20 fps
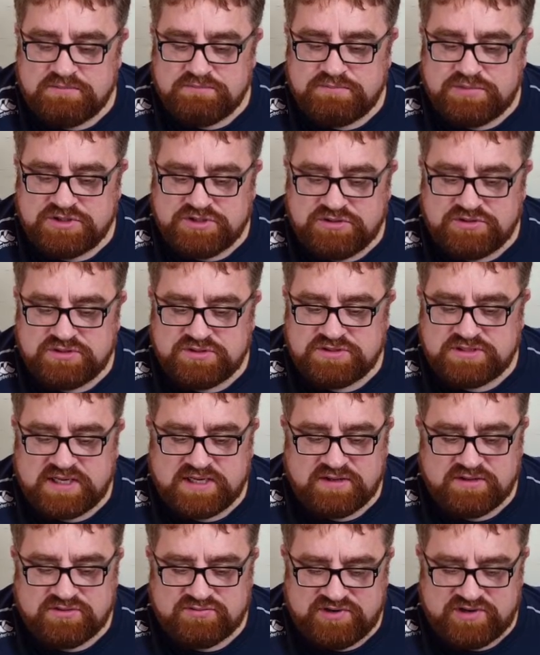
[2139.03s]
But you could
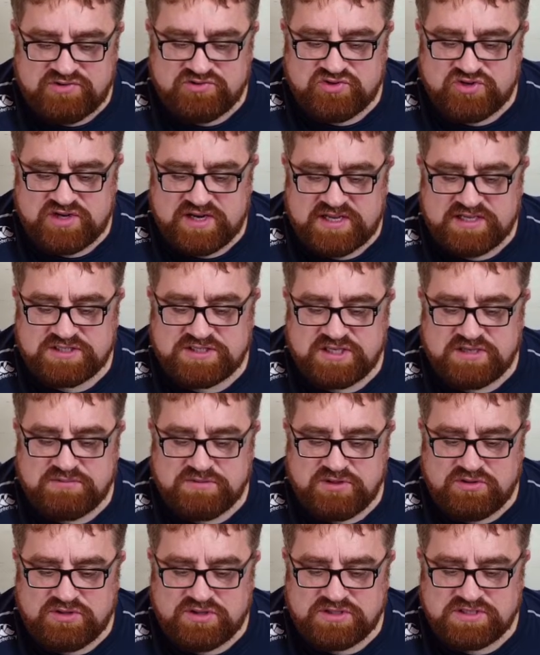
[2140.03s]
take 318,
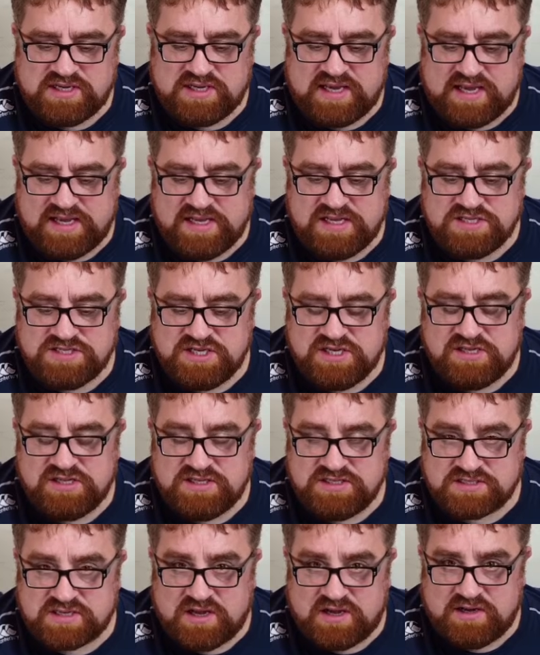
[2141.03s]
you could take 18 of
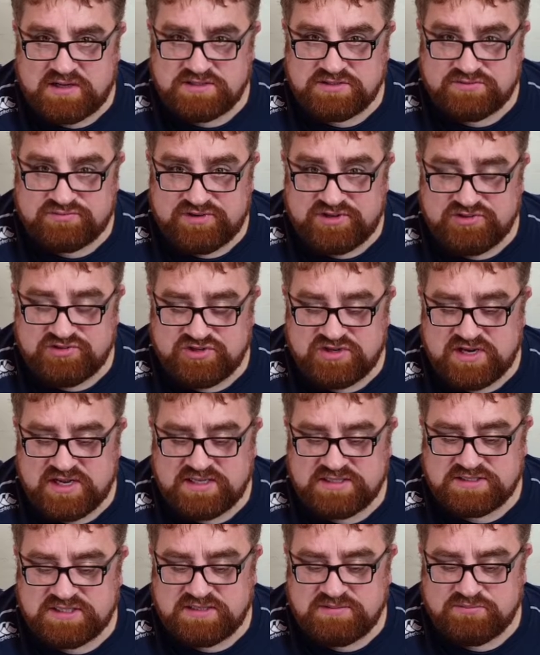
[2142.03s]
these guys,
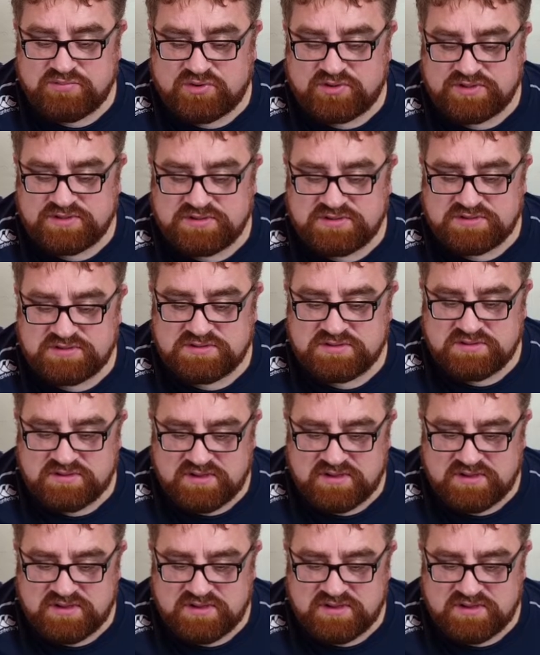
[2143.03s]
318 points,